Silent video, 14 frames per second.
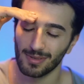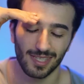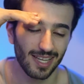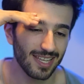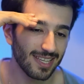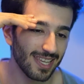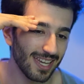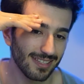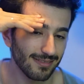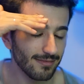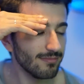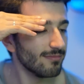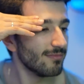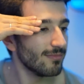Then
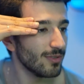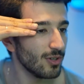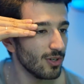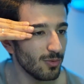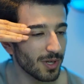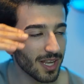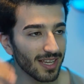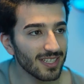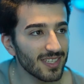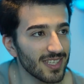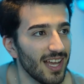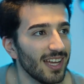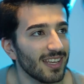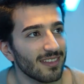again, who would I
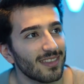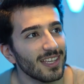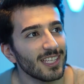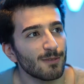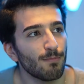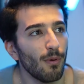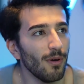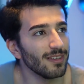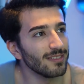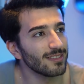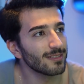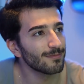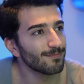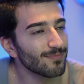sign at this
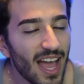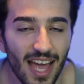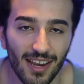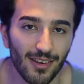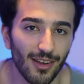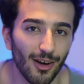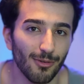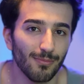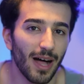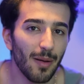point? I don't know.